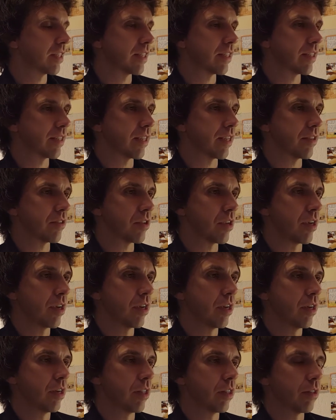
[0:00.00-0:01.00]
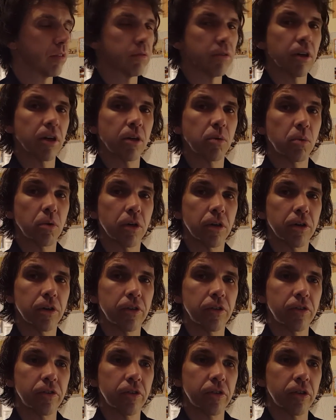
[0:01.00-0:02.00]
says, the wrong
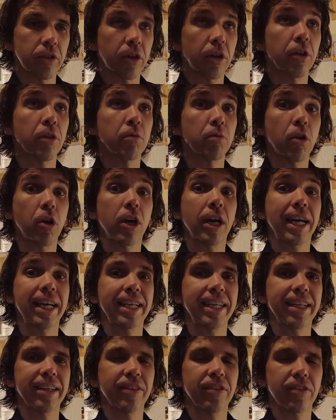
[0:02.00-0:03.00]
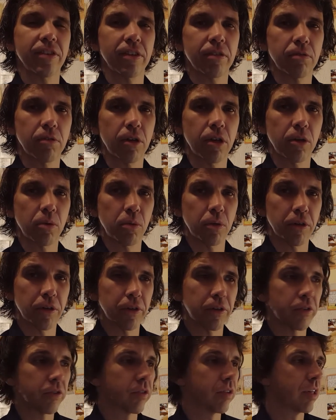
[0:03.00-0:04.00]
words, or the wrong ideas and the wrong
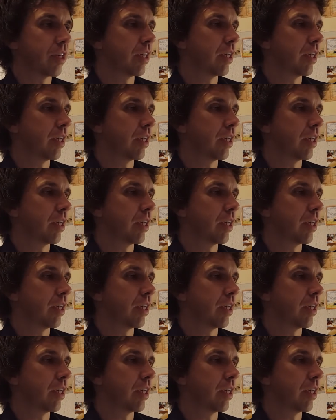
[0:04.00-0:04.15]
words.